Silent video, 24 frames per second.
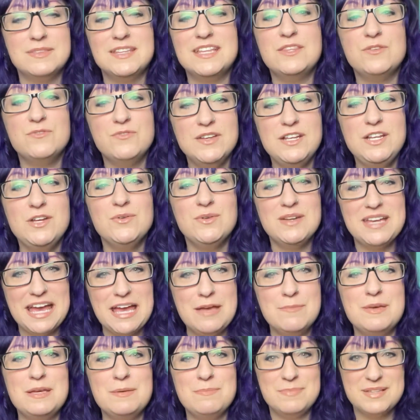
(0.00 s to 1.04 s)
that the video
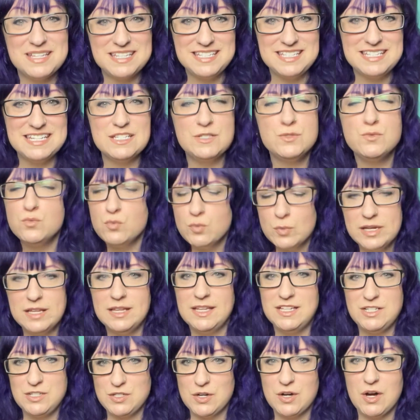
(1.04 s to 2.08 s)
gaming business
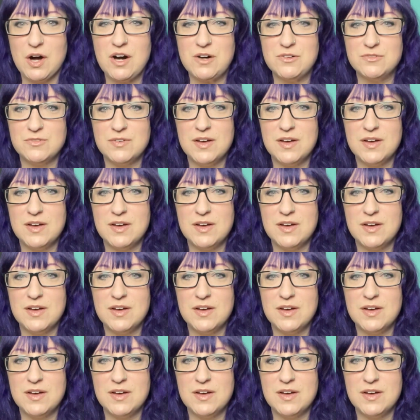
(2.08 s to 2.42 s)
really took off.